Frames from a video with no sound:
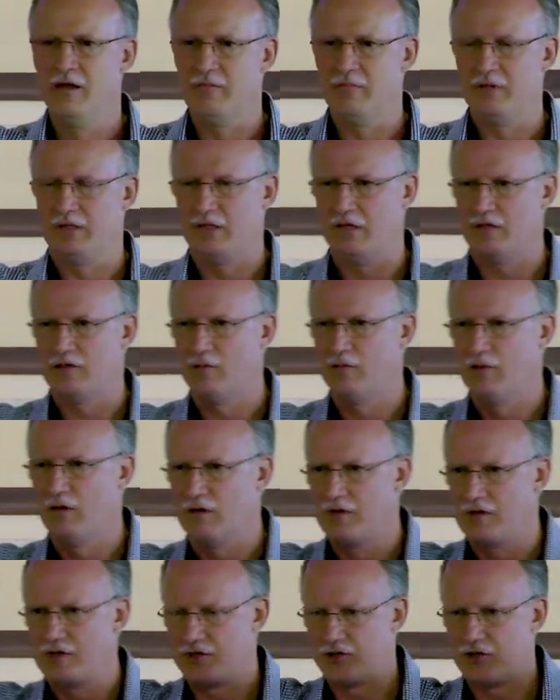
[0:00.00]
because
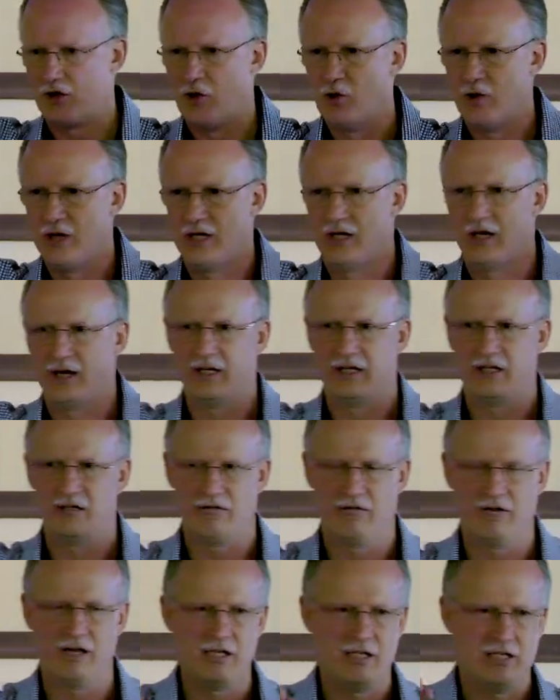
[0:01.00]
we're sowing like
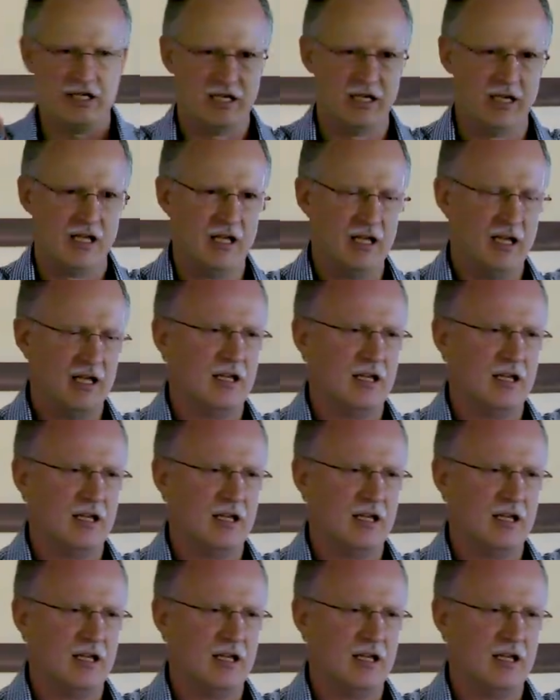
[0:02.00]
crazy